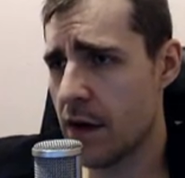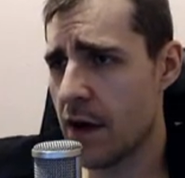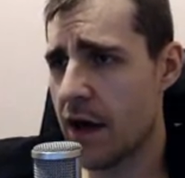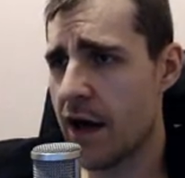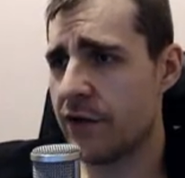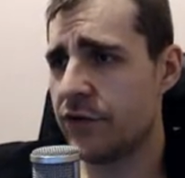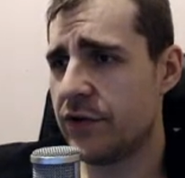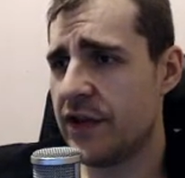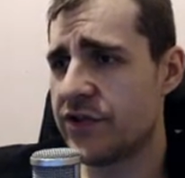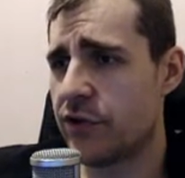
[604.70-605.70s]

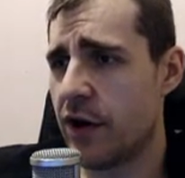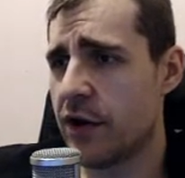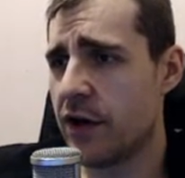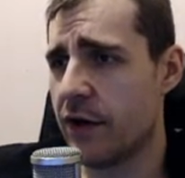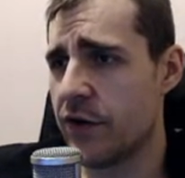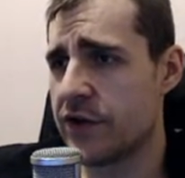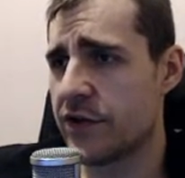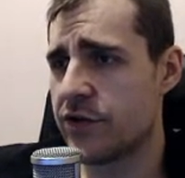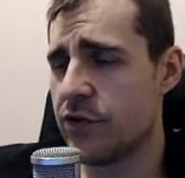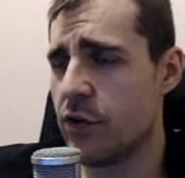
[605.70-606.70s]
This truck was
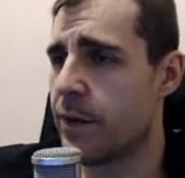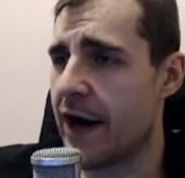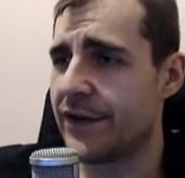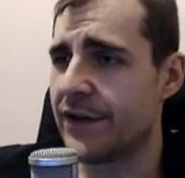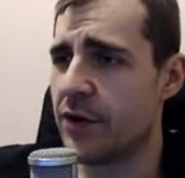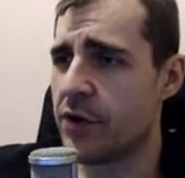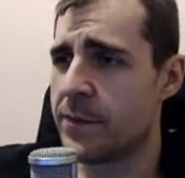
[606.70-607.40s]
so bright it hurt